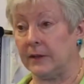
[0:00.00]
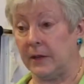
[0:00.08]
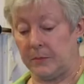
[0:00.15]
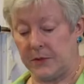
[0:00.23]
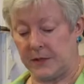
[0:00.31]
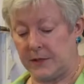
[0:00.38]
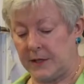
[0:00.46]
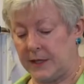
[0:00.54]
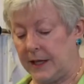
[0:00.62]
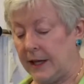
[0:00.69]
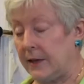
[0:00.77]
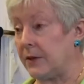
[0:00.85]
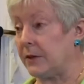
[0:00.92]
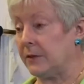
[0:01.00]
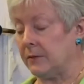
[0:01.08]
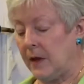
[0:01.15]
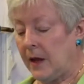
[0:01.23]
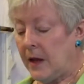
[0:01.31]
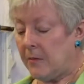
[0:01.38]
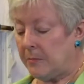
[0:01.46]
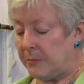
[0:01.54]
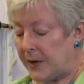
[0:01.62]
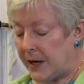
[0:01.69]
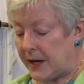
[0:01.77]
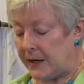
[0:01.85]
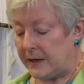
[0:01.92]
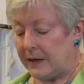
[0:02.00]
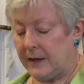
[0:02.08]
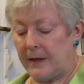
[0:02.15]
lips together, but